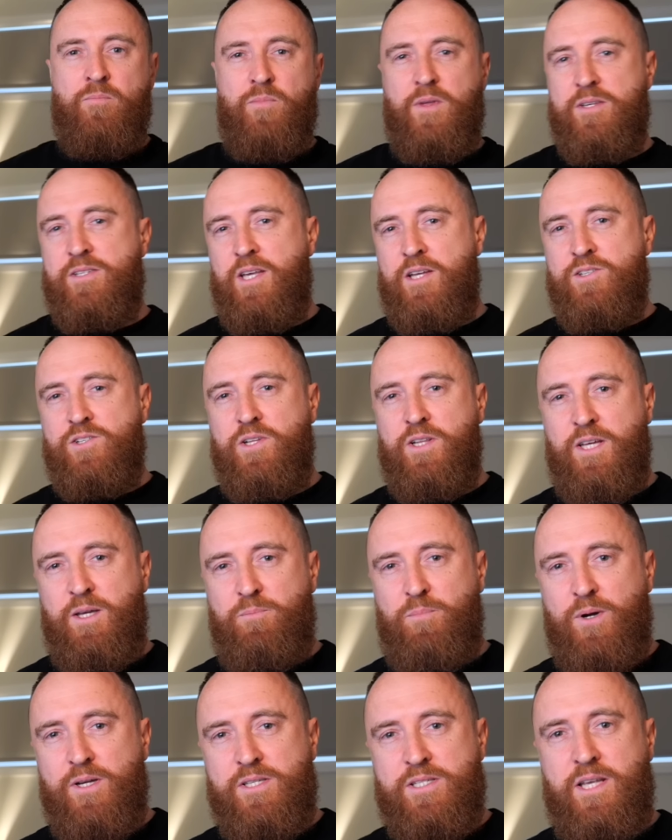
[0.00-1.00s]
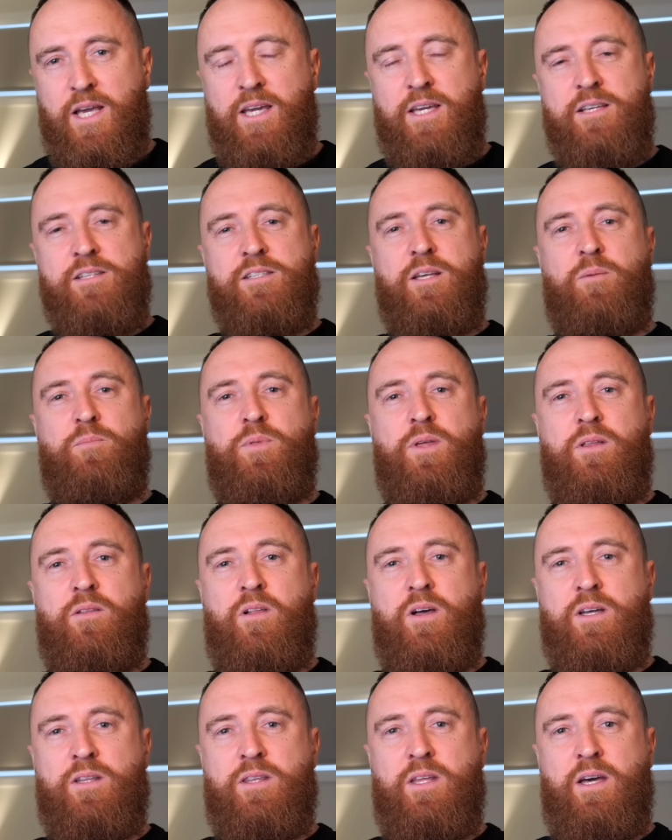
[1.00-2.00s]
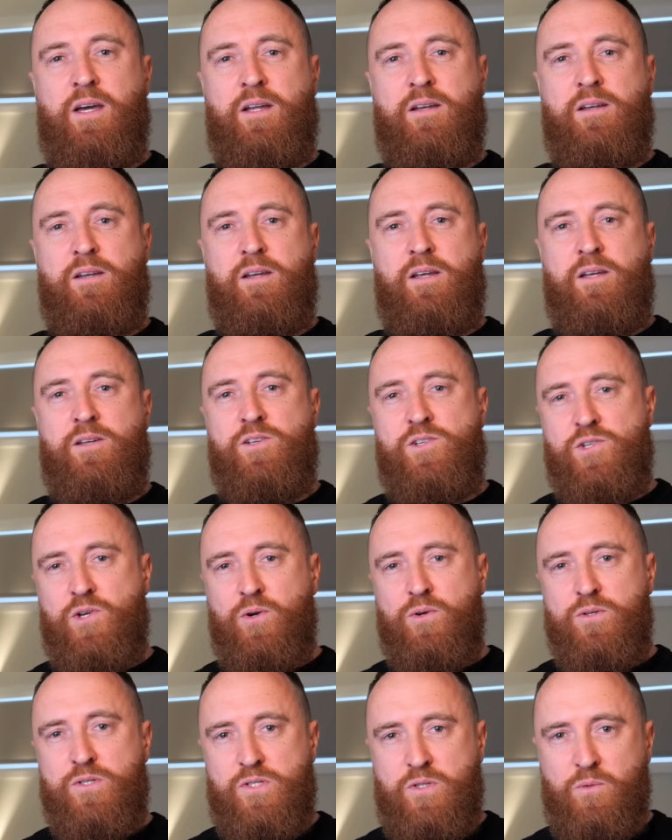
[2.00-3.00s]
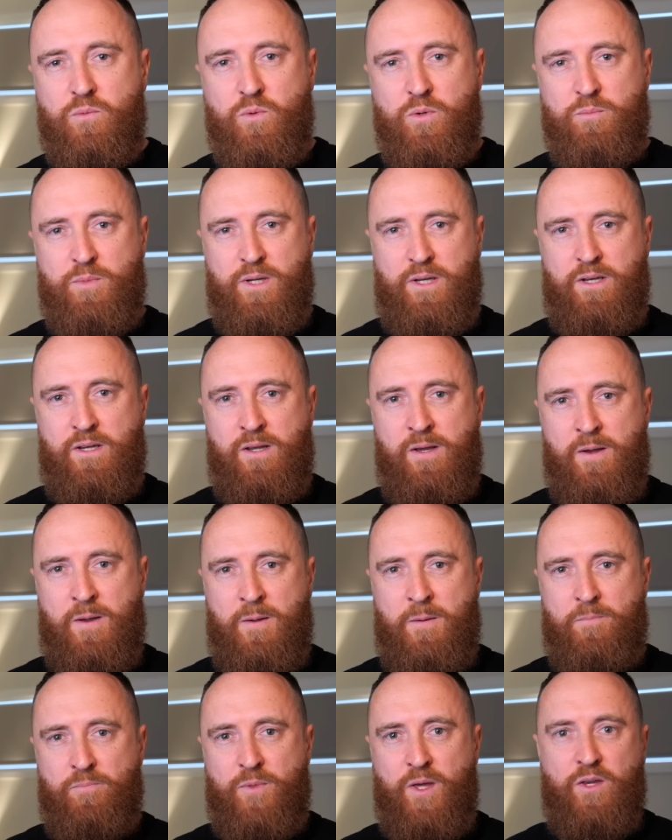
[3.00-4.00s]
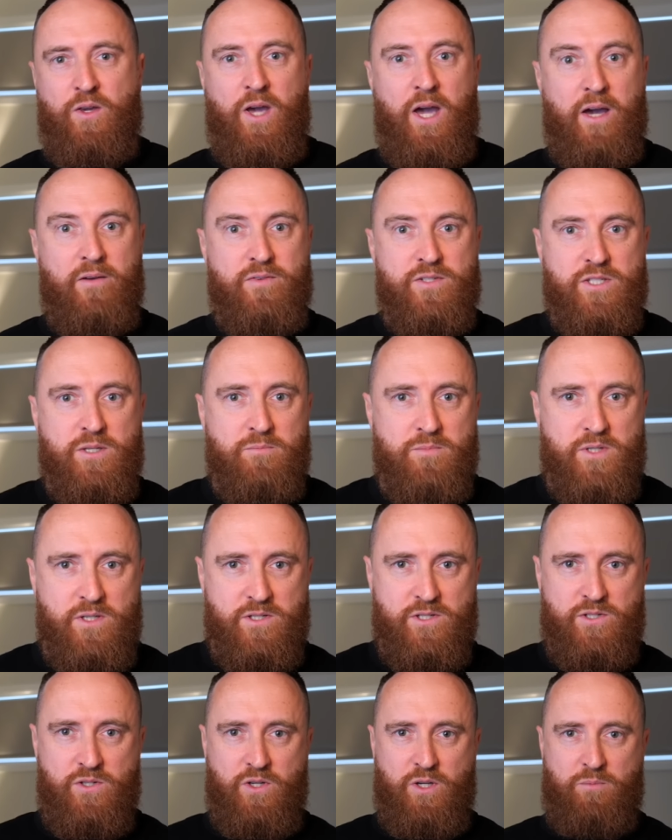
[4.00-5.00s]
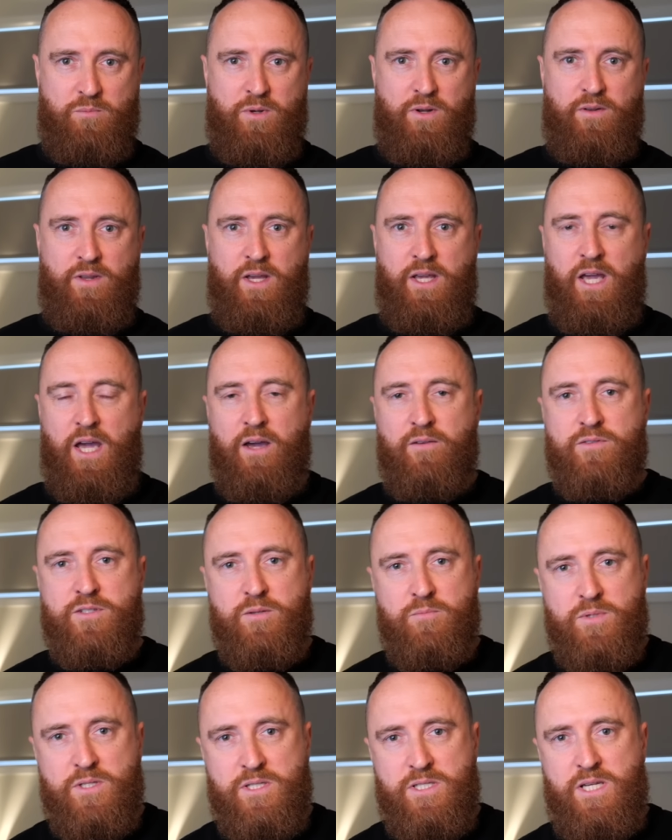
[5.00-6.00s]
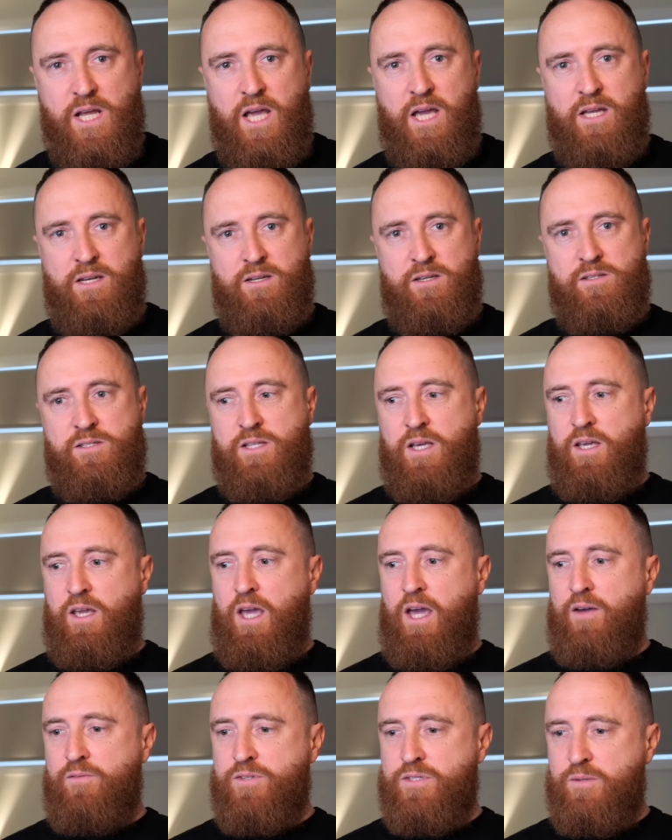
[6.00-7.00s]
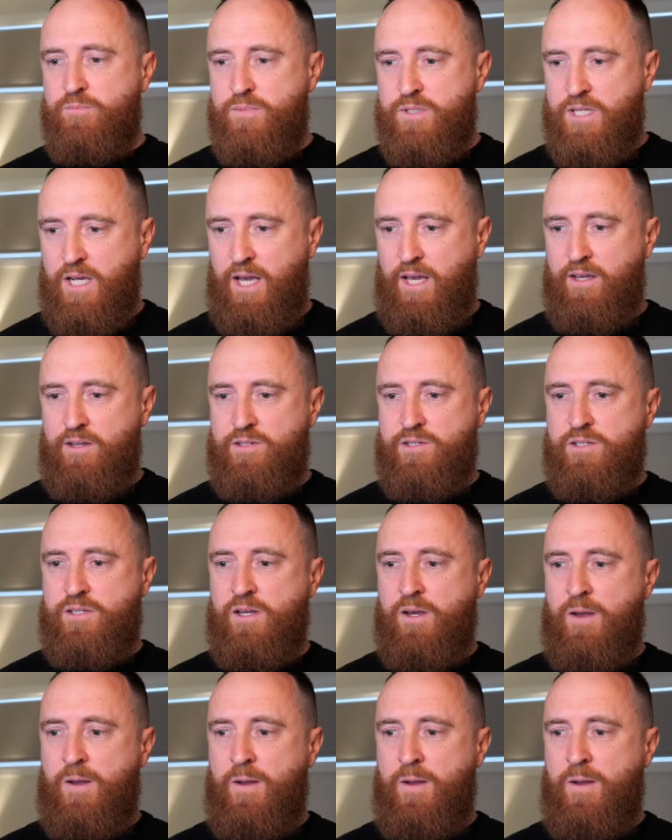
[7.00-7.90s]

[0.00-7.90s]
Essentially, by saying something like that, it shows the woman that you have some discernment, that you have some standards, that you have some taste,